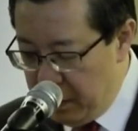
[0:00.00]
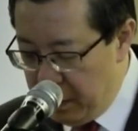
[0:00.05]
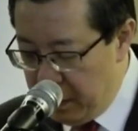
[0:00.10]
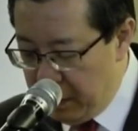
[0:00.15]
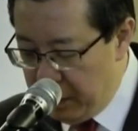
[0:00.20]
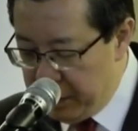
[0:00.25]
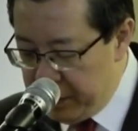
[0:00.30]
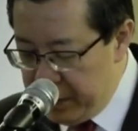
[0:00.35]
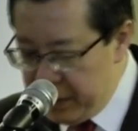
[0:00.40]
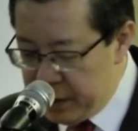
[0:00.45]

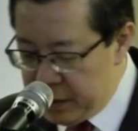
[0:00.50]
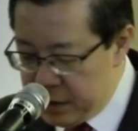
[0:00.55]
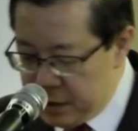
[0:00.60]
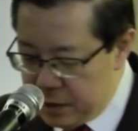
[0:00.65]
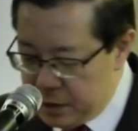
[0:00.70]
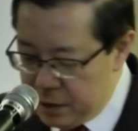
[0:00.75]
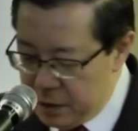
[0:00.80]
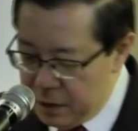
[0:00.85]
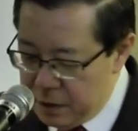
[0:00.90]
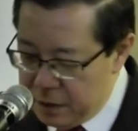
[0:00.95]
Now,
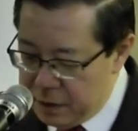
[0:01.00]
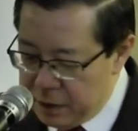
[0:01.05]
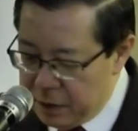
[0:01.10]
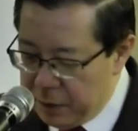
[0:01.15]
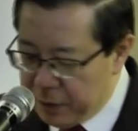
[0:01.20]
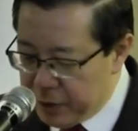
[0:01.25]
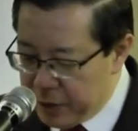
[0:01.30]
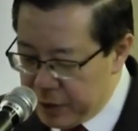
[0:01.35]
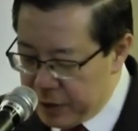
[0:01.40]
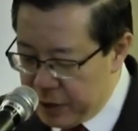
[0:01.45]
this
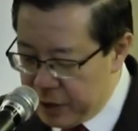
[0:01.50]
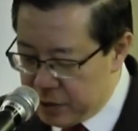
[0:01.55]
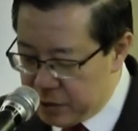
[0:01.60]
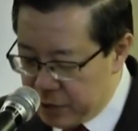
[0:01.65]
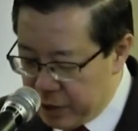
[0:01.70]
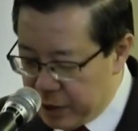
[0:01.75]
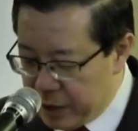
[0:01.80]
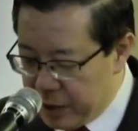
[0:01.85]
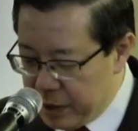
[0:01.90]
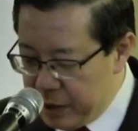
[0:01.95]
democratic
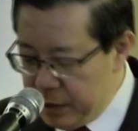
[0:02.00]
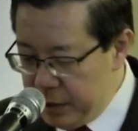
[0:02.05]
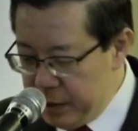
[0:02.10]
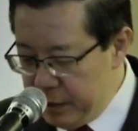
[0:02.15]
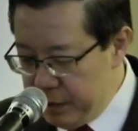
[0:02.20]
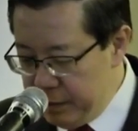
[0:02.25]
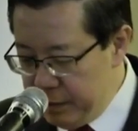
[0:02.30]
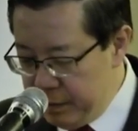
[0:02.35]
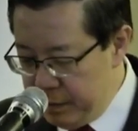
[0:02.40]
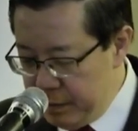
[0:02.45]
struggle
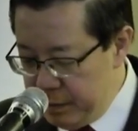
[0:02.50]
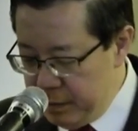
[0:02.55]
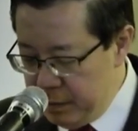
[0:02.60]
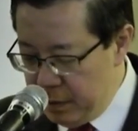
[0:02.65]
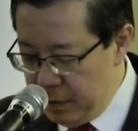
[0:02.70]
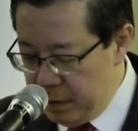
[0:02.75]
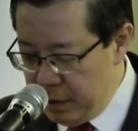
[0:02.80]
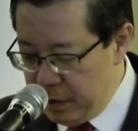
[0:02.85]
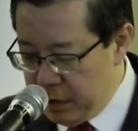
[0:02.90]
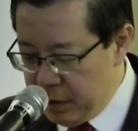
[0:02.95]

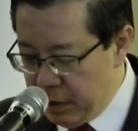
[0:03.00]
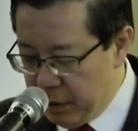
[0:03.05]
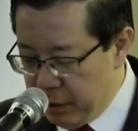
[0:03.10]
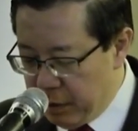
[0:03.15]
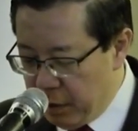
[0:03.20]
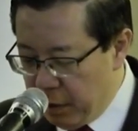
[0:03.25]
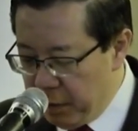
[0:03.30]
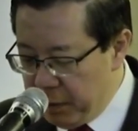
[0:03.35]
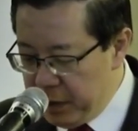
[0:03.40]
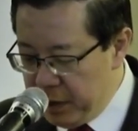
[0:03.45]
is our
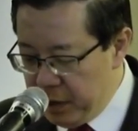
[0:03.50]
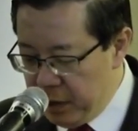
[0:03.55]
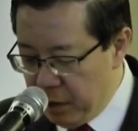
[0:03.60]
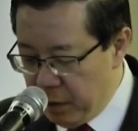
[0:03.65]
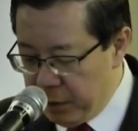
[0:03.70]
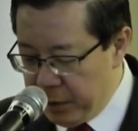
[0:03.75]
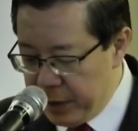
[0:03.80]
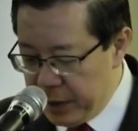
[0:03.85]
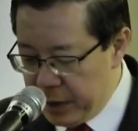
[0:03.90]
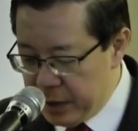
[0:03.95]
common
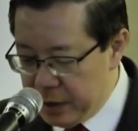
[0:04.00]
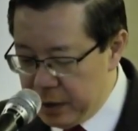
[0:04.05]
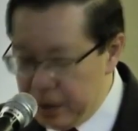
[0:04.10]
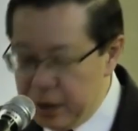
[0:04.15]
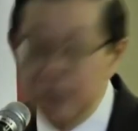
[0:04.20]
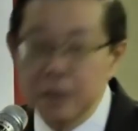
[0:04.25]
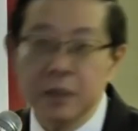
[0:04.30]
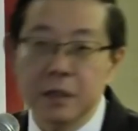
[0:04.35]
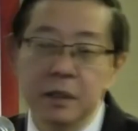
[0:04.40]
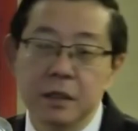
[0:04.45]

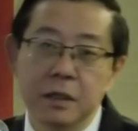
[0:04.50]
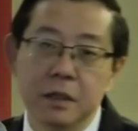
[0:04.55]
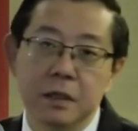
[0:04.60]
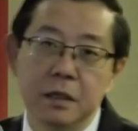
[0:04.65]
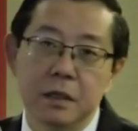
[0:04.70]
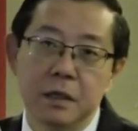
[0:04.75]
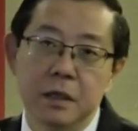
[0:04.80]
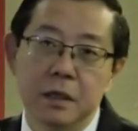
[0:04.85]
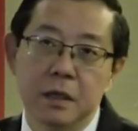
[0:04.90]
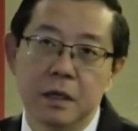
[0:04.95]
denominator,
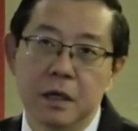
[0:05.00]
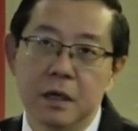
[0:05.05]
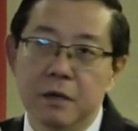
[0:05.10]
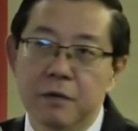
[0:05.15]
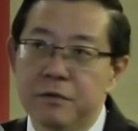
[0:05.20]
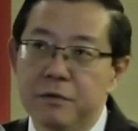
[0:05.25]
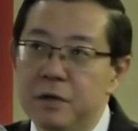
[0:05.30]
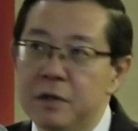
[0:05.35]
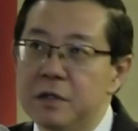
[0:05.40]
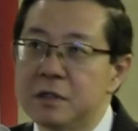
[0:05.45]
and
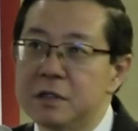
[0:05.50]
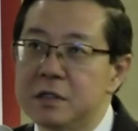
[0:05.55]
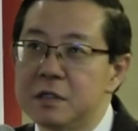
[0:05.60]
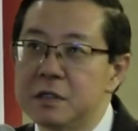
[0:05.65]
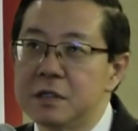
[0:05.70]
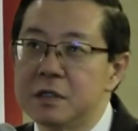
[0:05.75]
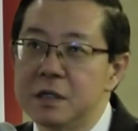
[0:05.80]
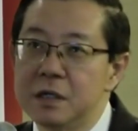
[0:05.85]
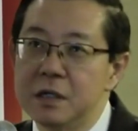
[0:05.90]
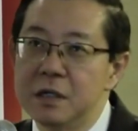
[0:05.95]
of
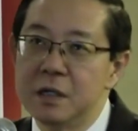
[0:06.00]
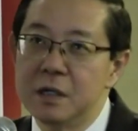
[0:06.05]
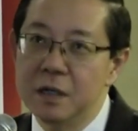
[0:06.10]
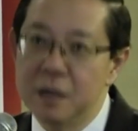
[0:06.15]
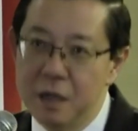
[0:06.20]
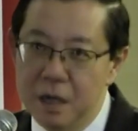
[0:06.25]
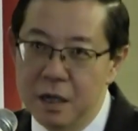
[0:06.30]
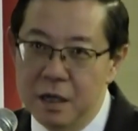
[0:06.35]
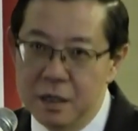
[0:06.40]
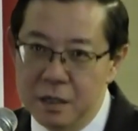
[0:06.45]
course
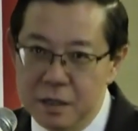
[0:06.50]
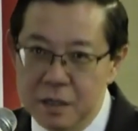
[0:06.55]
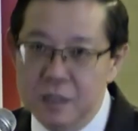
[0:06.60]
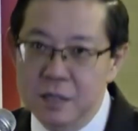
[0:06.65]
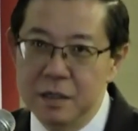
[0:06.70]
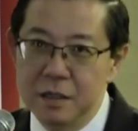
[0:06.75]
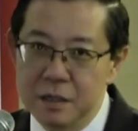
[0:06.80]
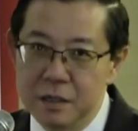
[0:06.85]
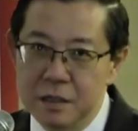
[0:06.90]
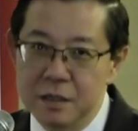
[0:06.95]

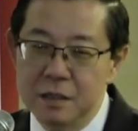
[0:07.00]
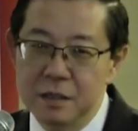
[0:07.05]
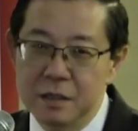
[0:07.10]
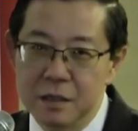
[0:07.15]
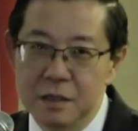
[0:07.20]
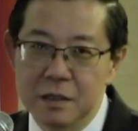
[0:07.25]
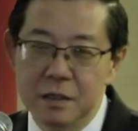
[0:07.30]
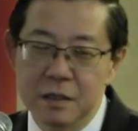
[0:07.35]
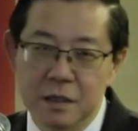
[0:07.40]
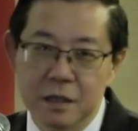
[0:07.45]
the
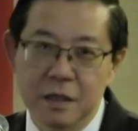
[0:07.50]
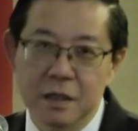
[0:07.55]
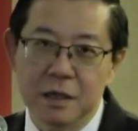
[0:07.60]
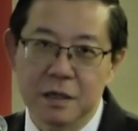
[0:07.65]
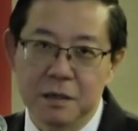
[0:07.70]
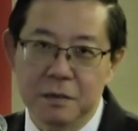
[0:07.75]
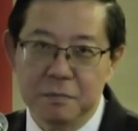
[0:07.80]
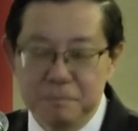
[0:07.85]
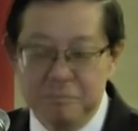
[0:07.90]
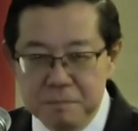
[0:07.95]

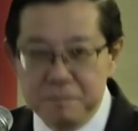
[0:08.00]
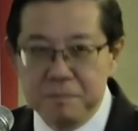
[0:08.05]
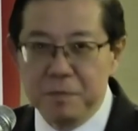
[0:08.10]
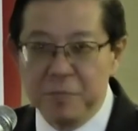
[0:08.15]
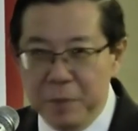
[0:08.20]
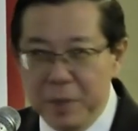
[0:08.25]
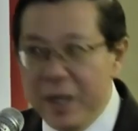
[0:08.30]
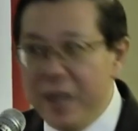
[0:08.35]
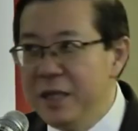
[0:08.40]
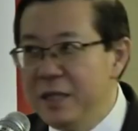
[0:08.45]

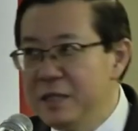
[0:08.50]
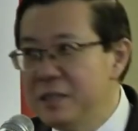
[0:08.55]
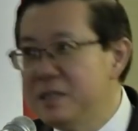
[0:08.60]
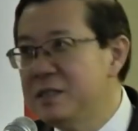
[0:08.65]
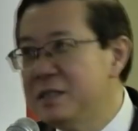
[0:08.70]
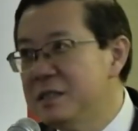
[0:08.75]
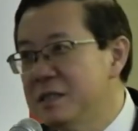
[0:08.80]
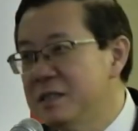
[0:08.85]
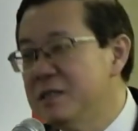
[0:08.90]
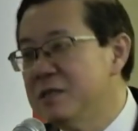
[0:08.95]

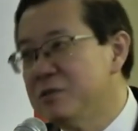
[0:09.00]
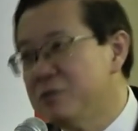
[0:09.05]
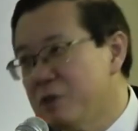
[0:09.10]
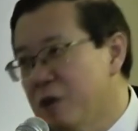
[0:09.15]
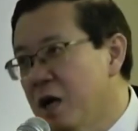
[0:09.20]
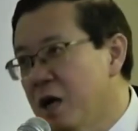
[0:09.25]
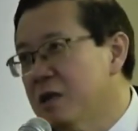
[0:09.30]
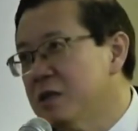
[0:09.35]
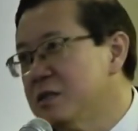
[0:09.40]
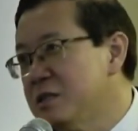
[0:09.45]
pains,
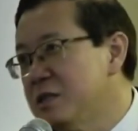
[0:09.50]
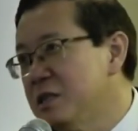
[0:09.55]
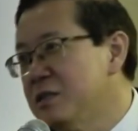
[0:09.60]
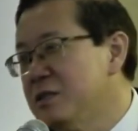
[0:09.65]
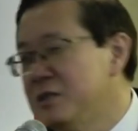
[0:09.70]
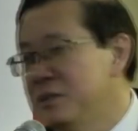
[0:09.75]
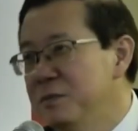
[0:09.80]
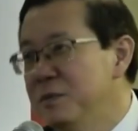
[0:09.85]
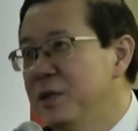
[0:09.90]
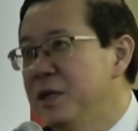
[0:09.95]
trials and
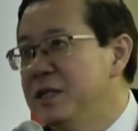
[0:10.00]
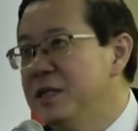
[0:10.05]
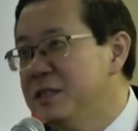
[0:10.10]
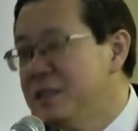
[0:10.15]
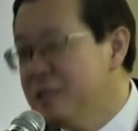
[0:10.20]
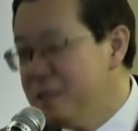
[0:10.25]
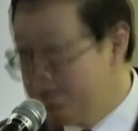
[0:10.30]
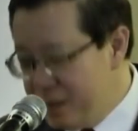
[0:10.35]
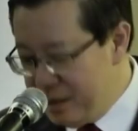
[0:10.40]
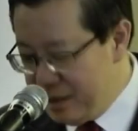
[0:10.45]

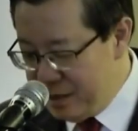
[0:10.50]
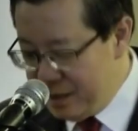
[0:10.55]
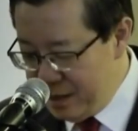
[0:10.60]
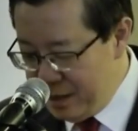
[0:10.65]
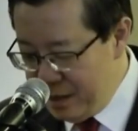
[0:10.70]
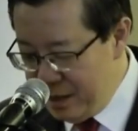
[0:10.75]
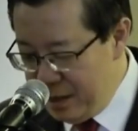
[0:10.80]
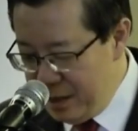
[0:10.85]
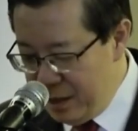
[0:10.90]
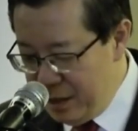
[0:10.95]
tribulations
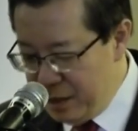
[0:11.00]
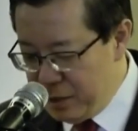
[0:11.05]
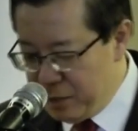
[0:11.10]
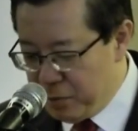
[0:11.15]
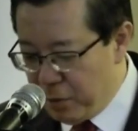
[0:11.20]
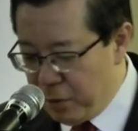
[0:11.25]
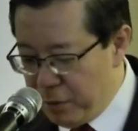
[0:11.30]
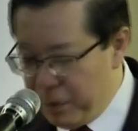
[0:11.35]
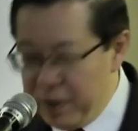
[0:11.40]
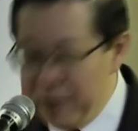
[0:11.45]
is
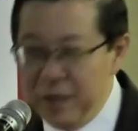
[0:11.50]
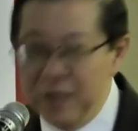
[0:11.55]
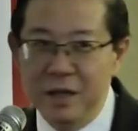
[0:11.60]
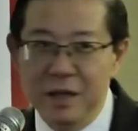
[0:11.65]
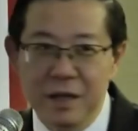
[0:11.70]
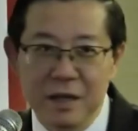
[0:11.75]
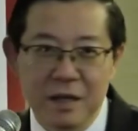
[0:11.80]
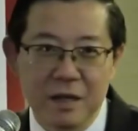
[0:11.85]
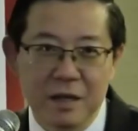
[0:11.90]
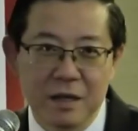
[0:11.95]

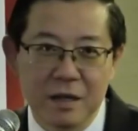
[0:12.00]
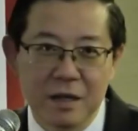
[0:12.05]
probably